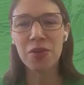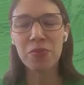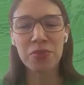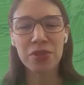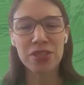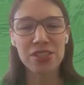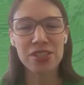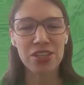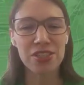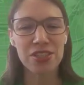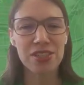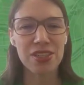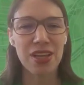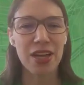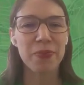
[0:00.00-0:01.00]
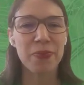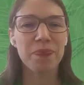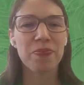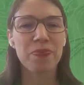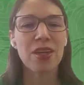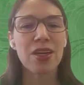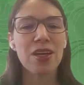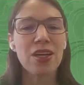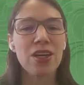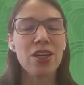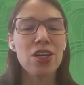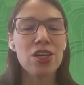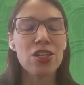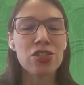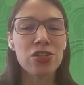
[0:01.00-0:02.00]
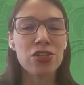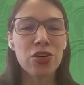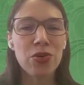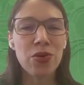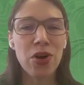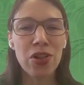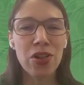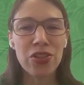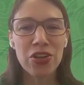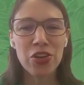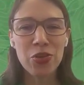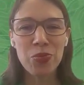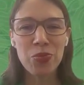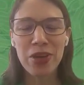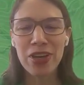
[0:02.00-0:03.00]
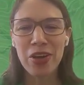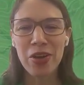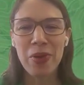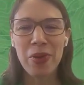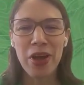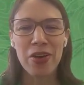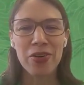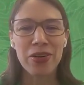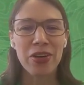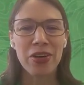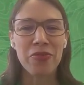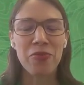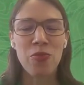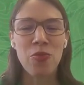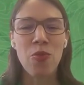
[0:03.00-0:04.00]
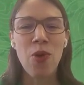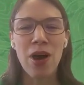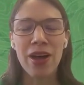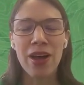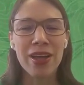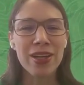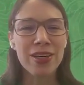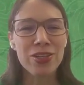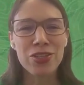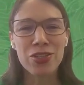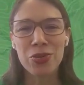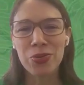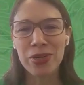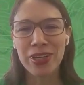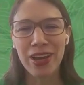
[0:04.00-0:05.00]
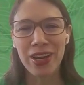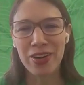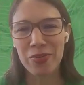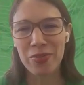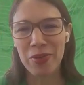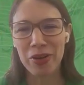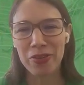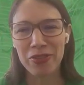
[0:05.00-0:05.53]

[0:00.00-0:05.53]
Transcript: Tom, please change the slide. So a little bit about kind of why do we care